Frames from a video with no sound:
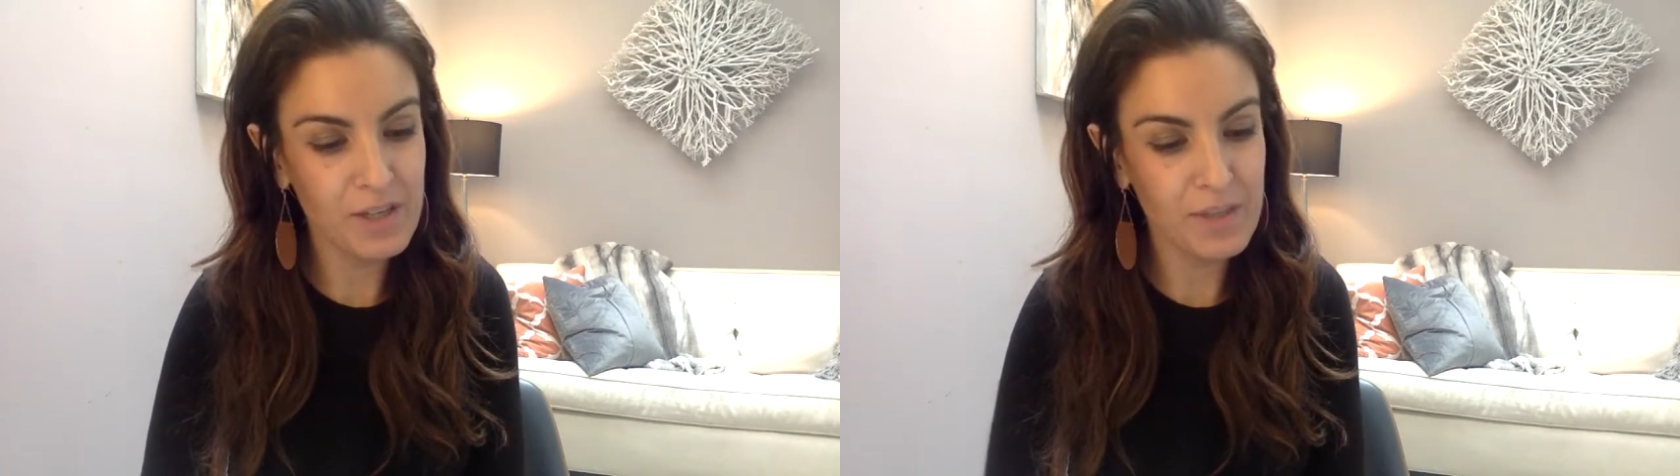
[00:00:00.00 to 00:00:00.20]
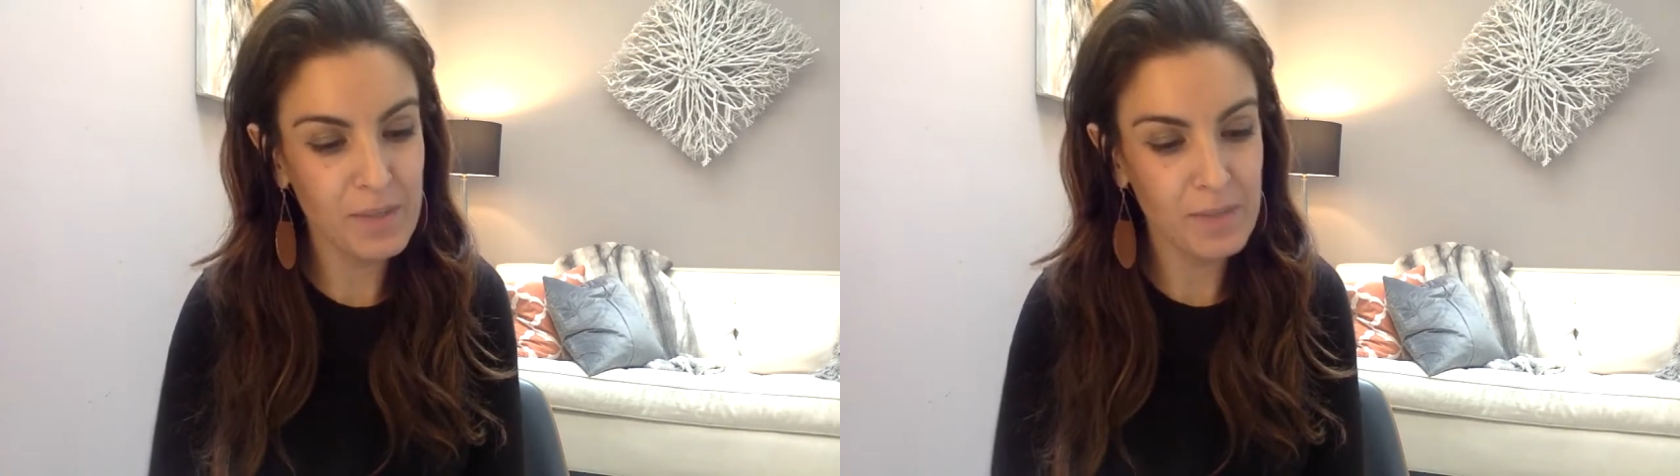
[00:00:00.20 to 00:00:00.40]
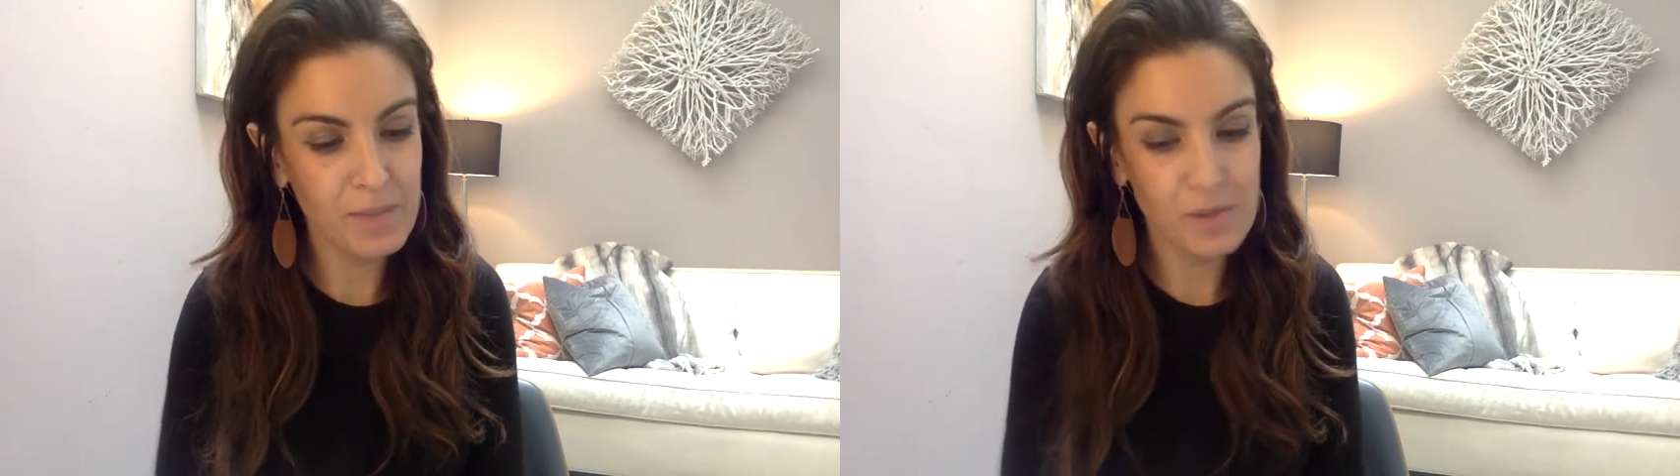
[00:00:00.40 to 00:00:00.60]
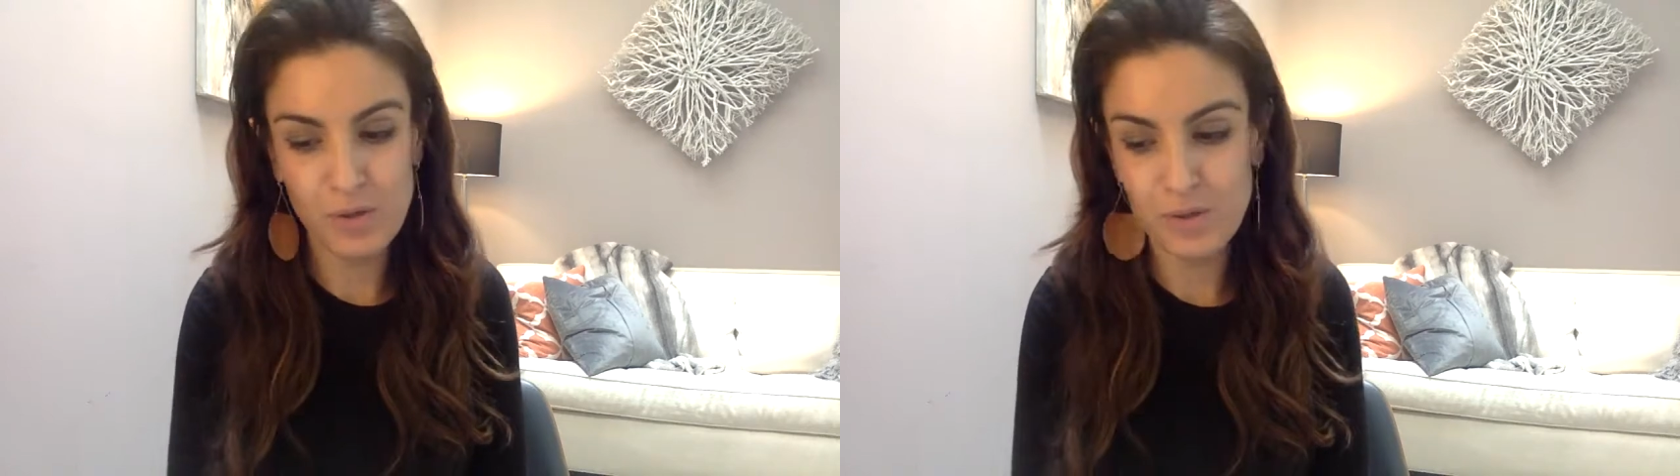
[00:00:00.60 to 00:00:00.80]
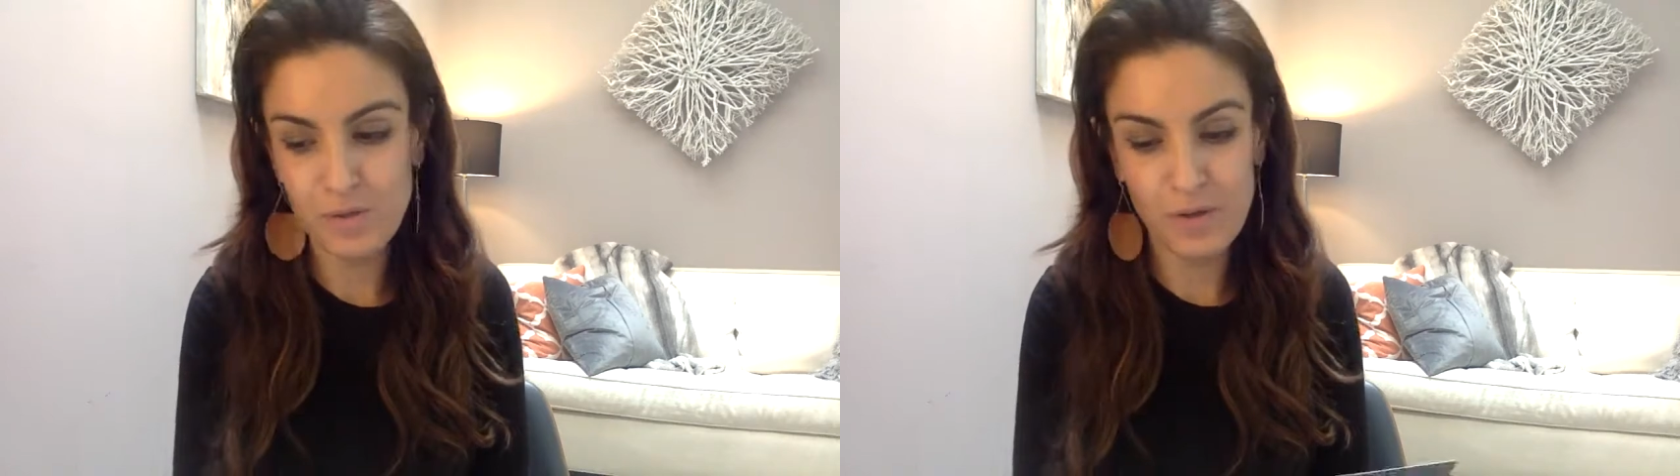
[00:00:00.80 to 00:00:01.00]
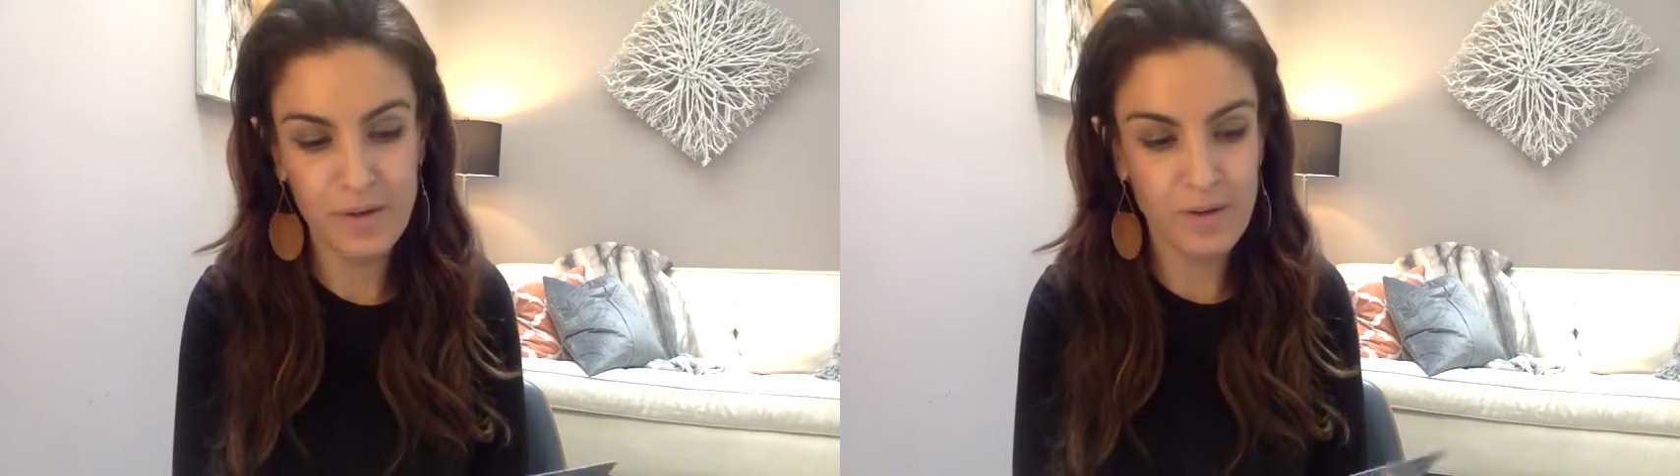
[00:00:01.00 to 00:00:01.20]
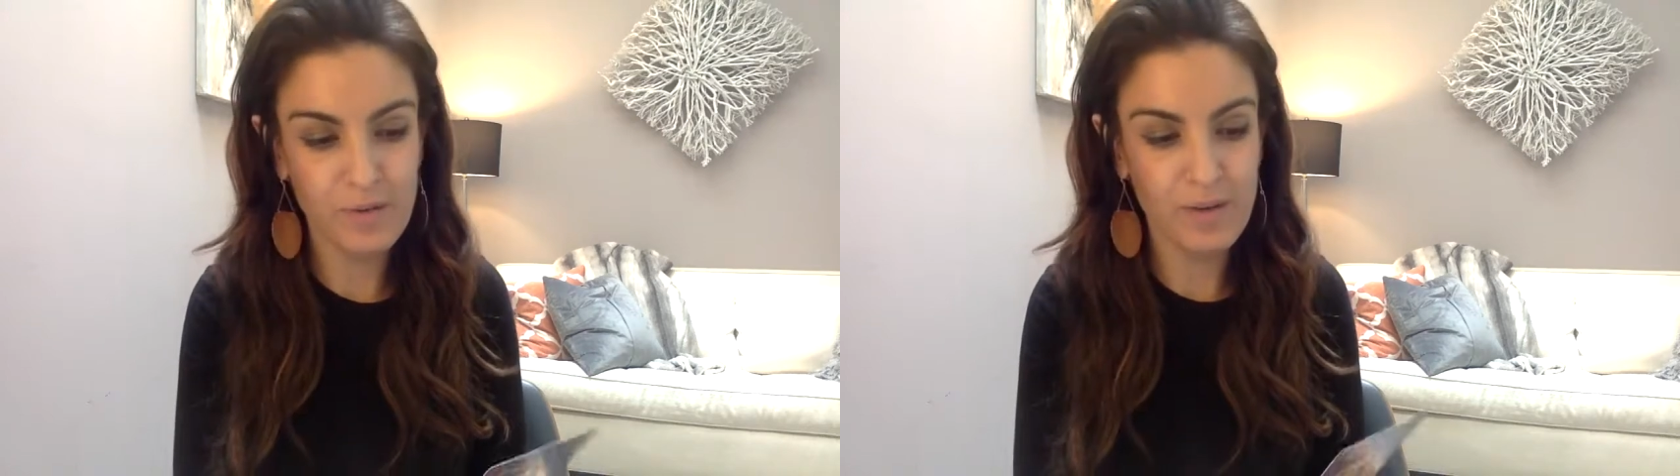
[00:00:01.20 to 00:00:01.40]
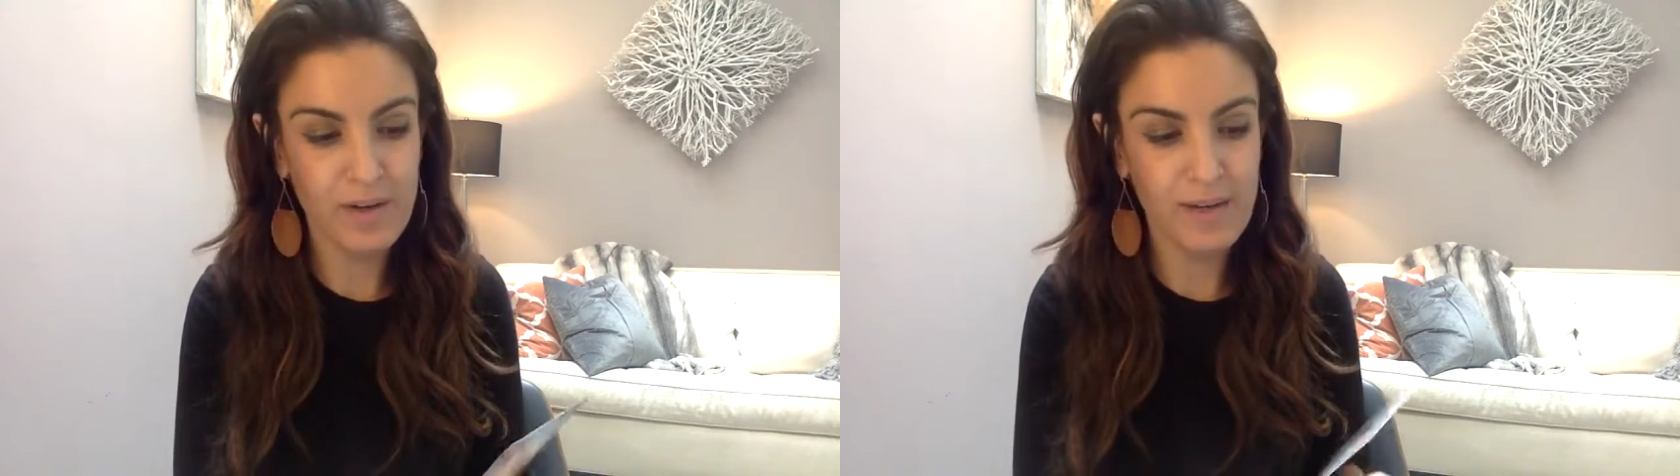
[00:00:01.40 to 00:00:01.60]
that people choose for inner
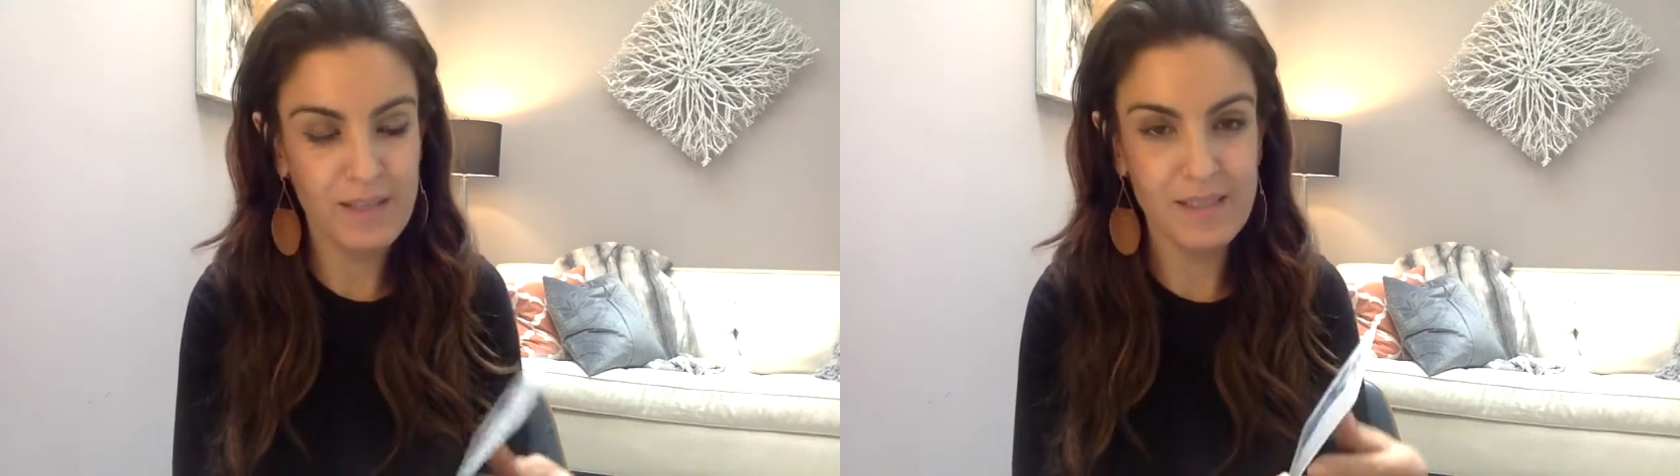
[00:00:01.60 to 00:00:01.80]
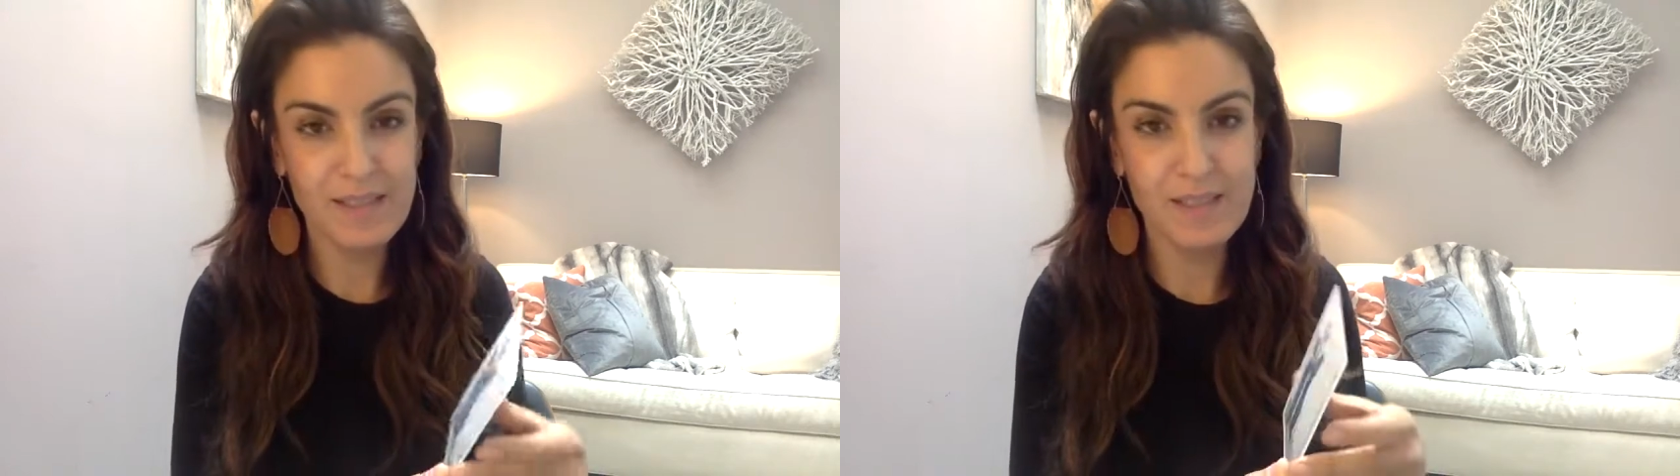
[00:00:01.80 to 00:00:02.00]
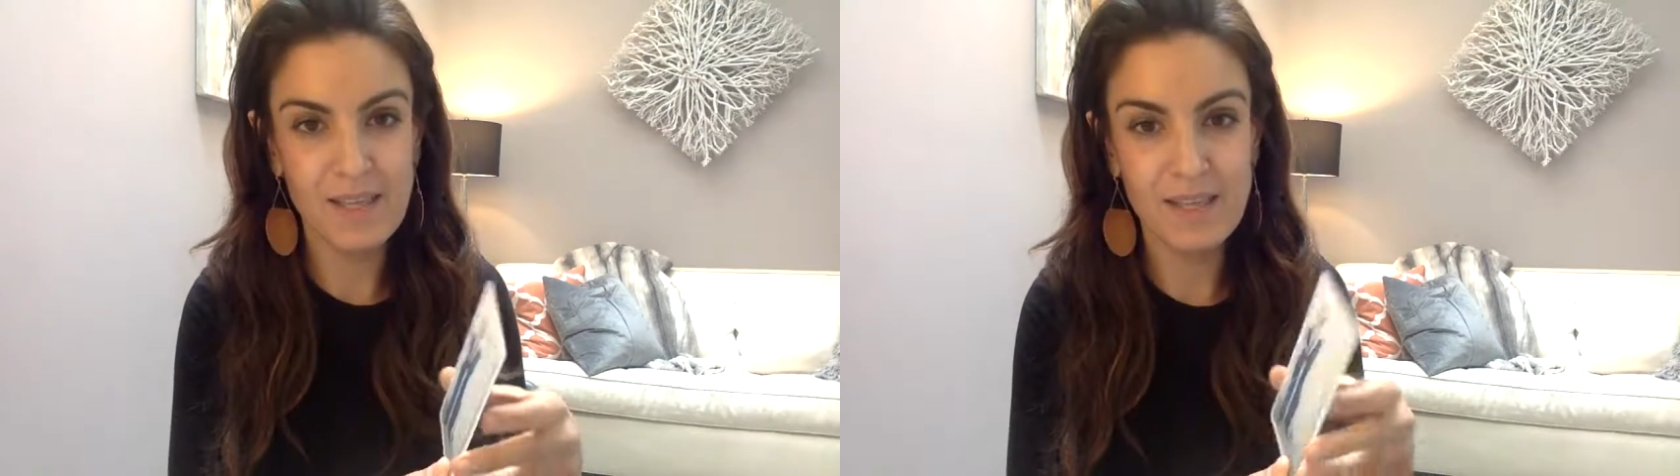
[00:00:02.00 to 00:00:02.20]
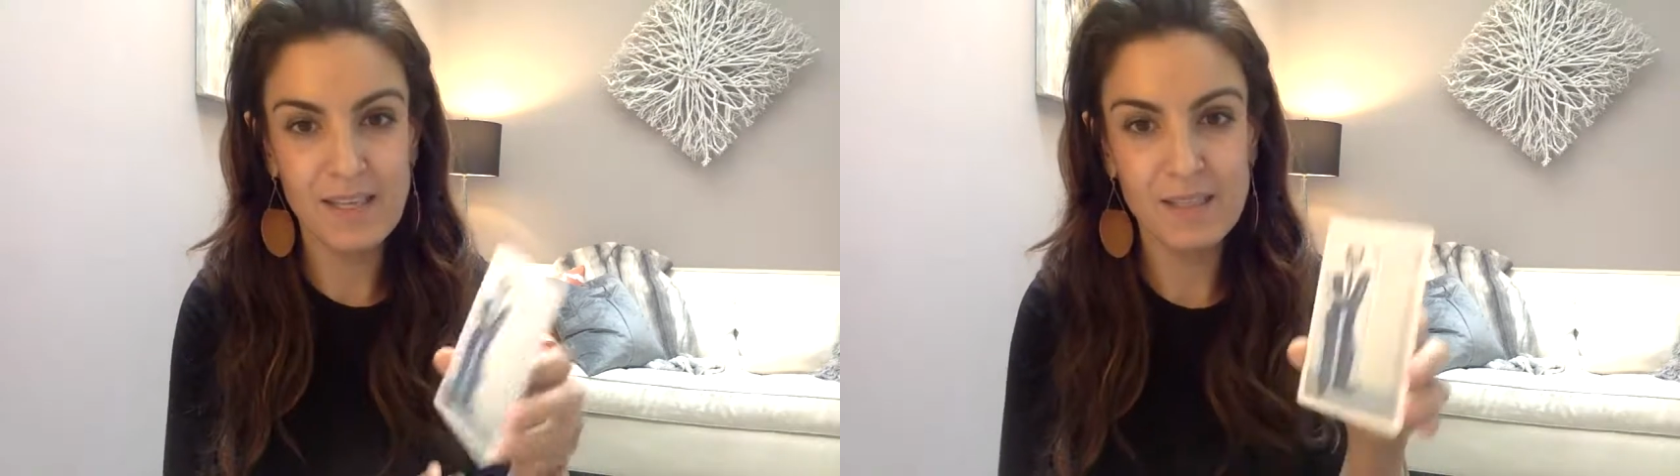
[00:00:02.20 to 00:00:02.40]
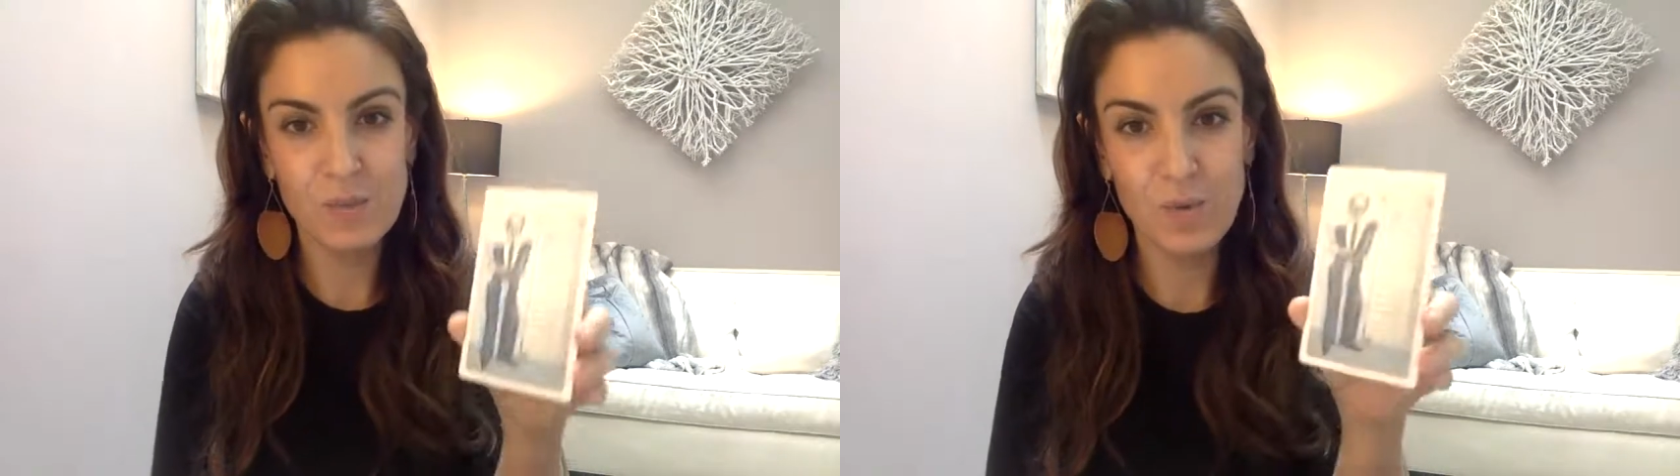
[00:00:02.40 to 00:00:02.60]
critics is like this